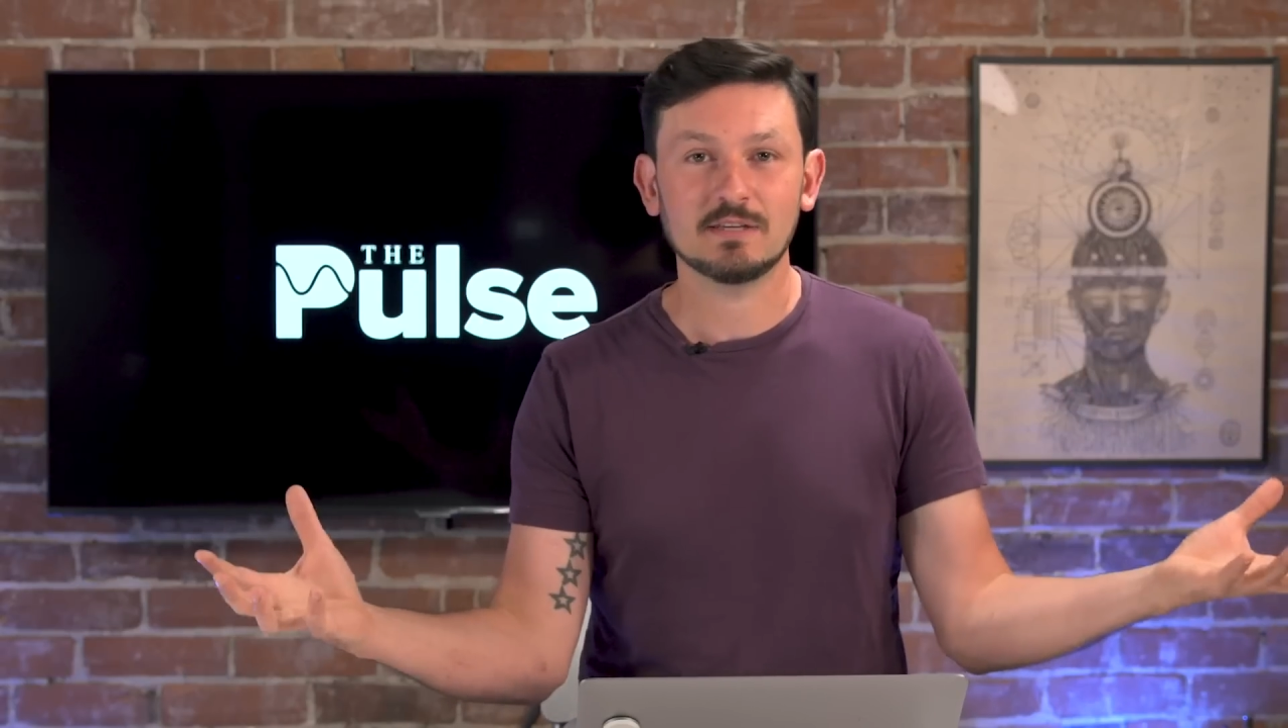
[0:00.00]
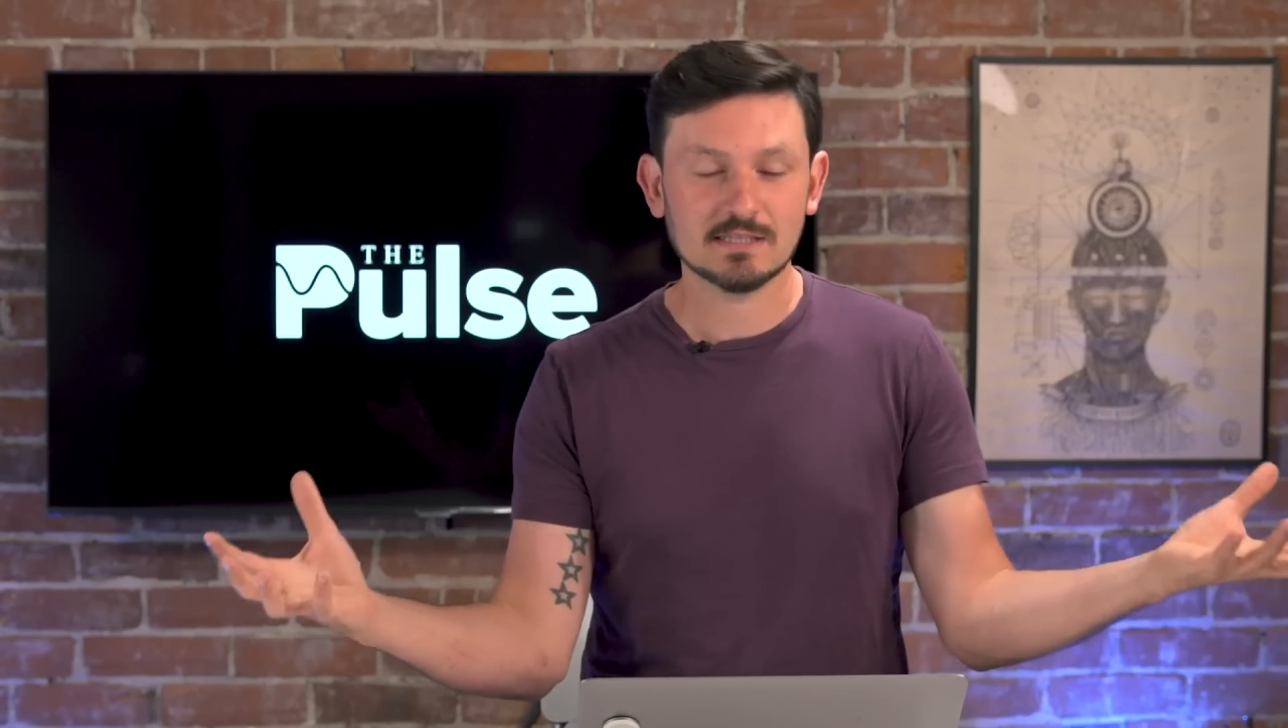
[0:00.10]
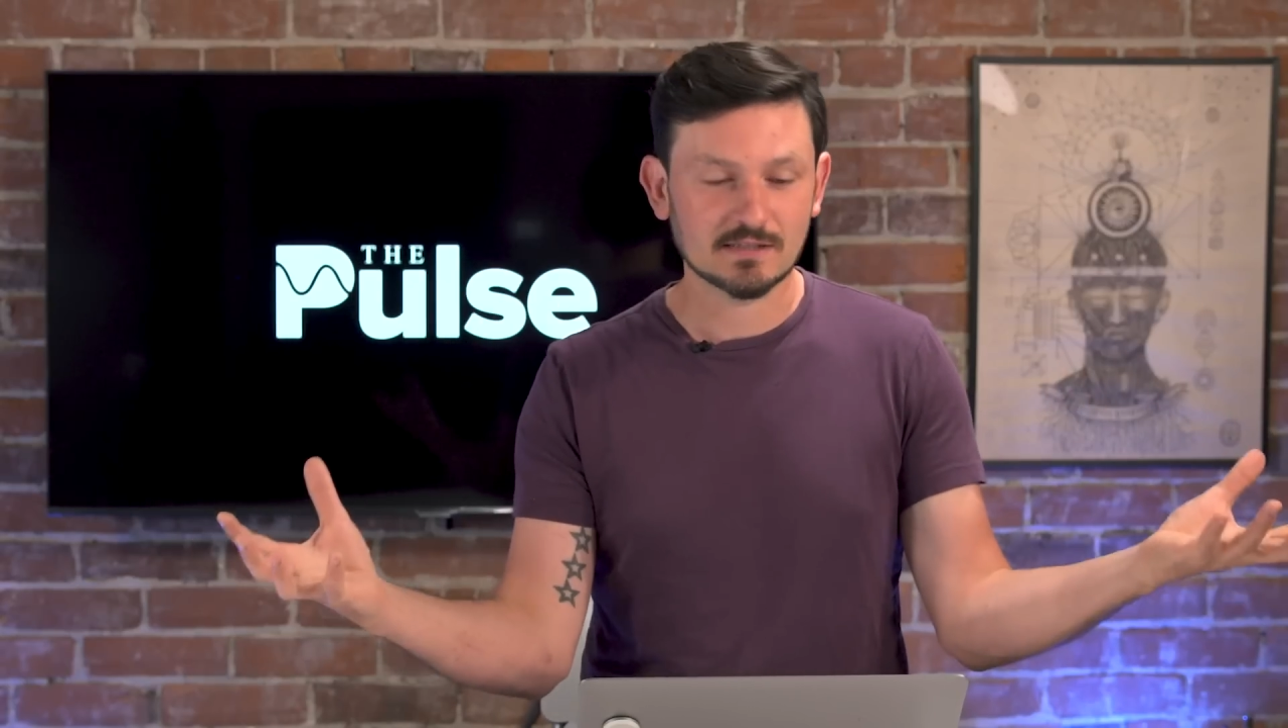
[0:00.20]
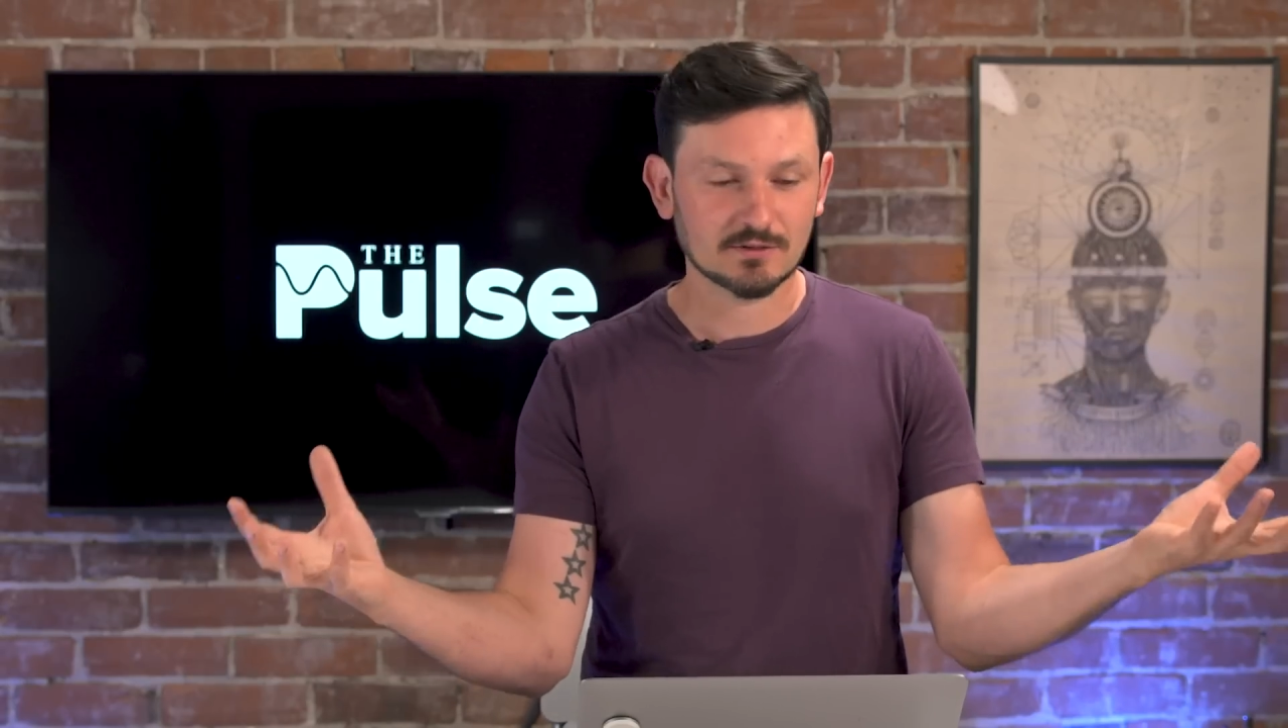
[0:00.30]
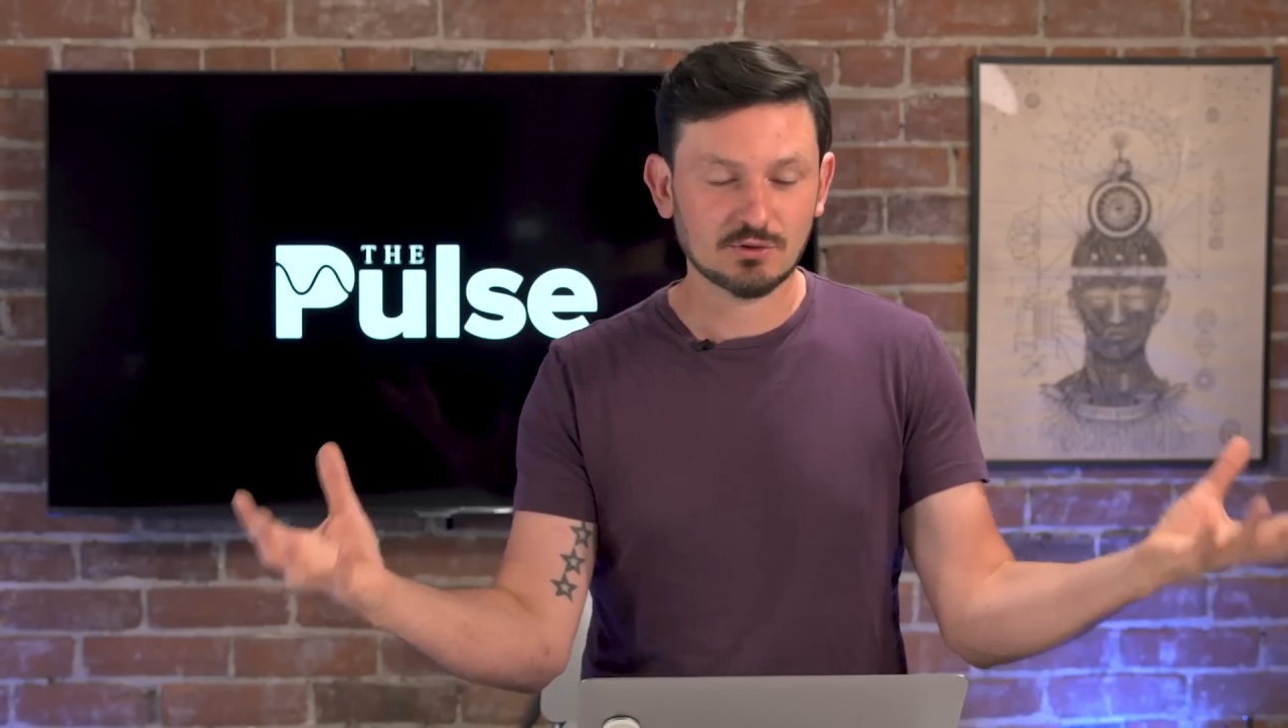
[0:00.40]

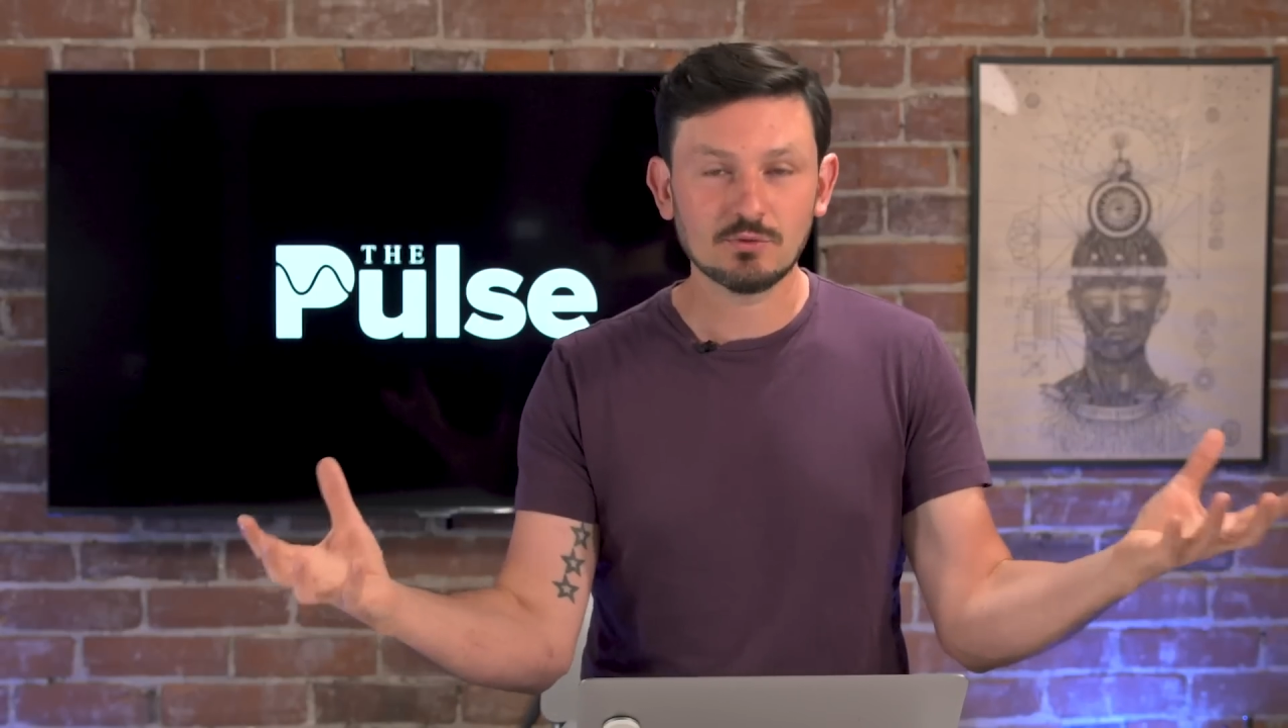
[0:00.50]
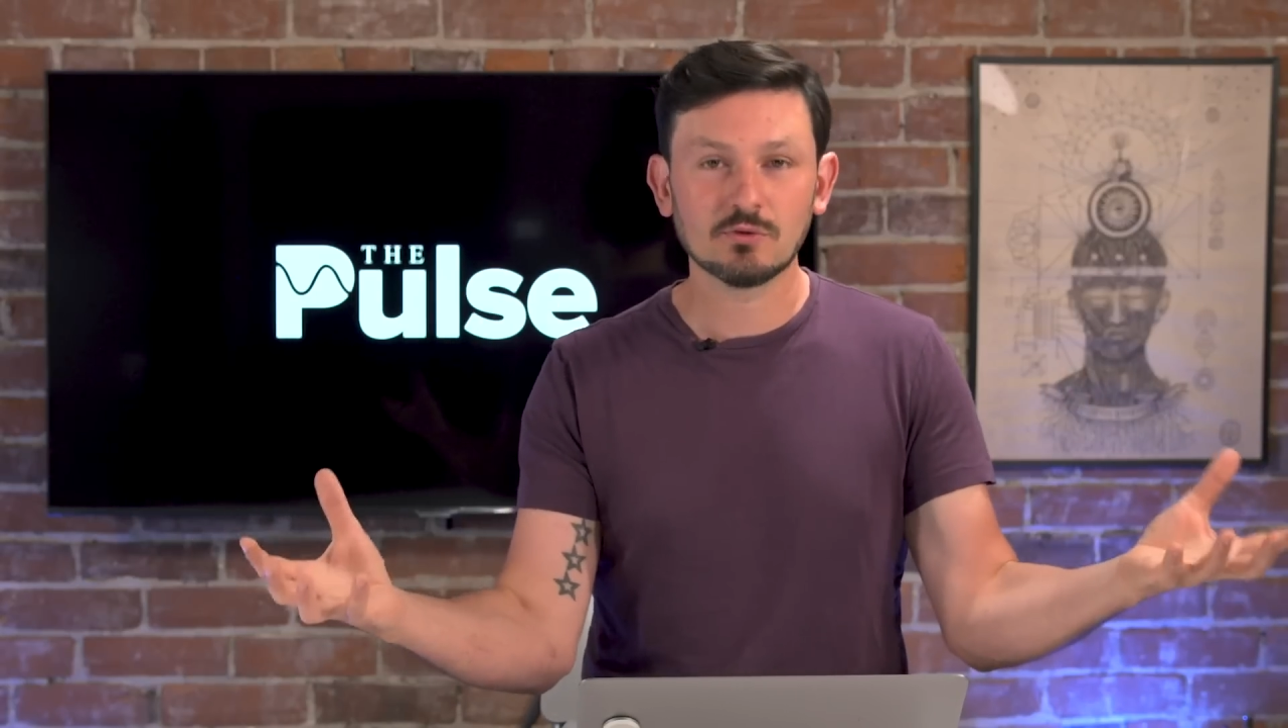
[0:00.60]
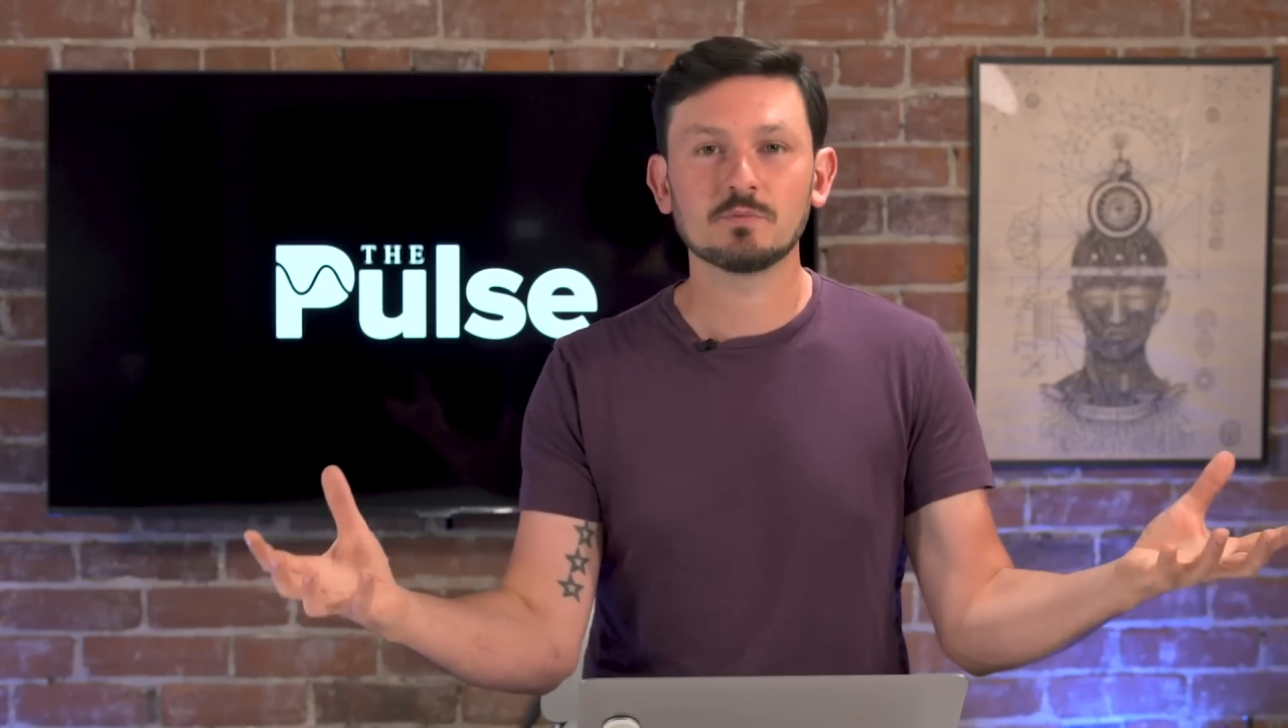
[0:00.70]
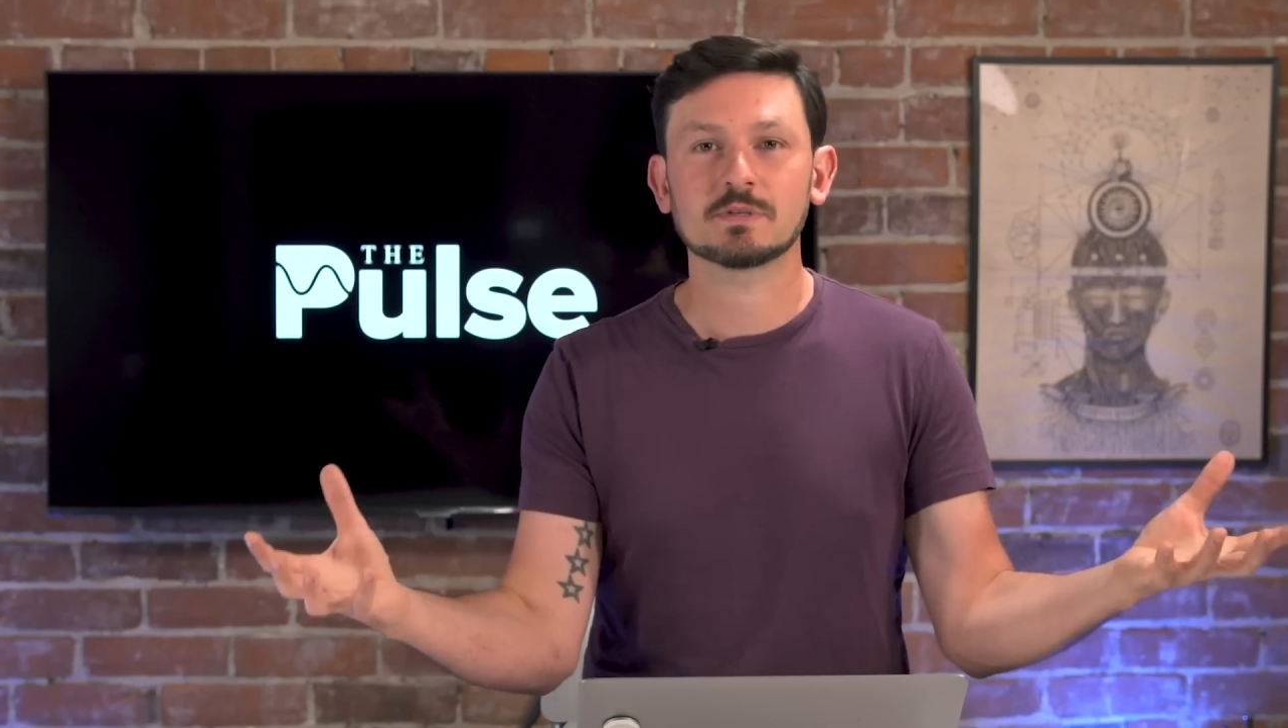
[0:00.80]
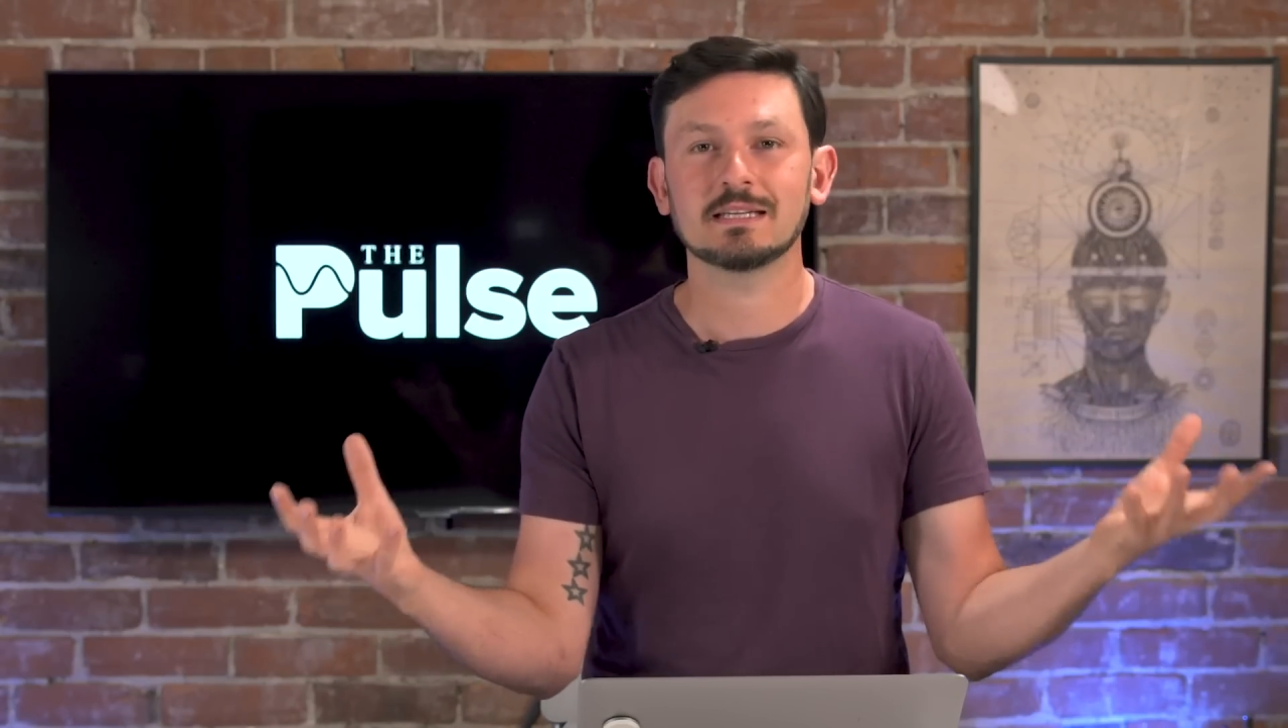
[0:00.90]
these two
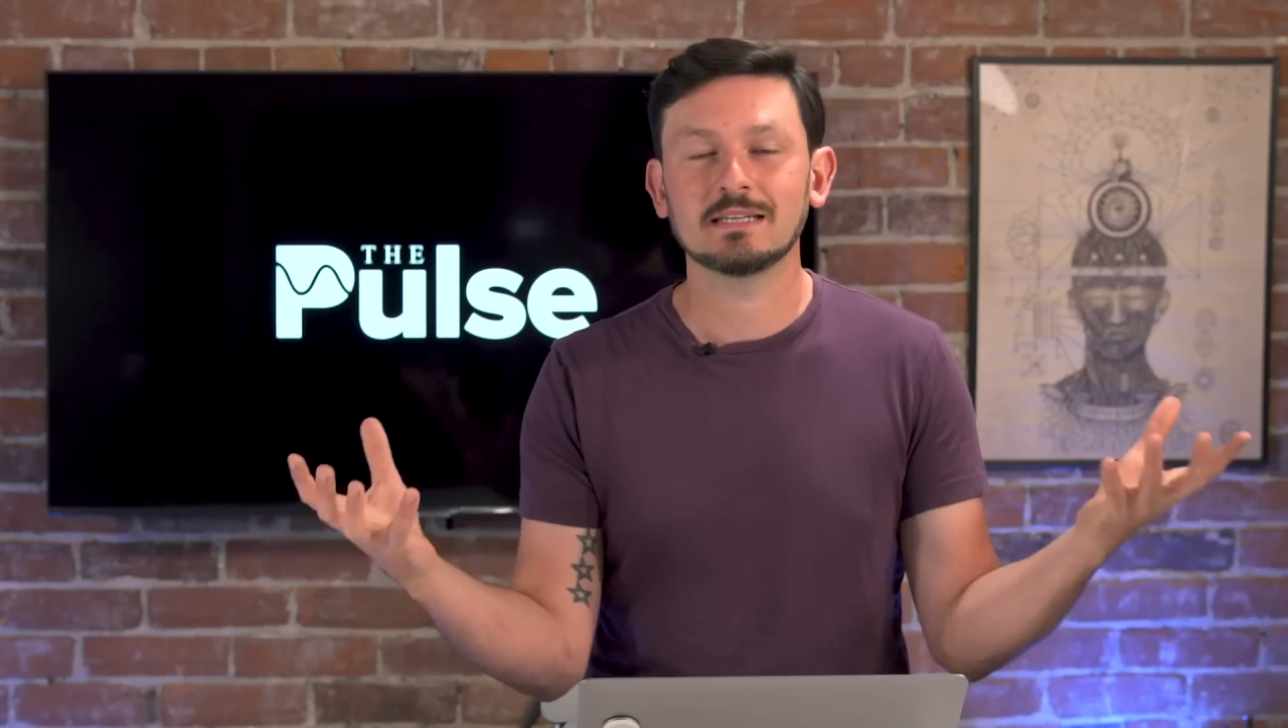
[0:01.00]
groups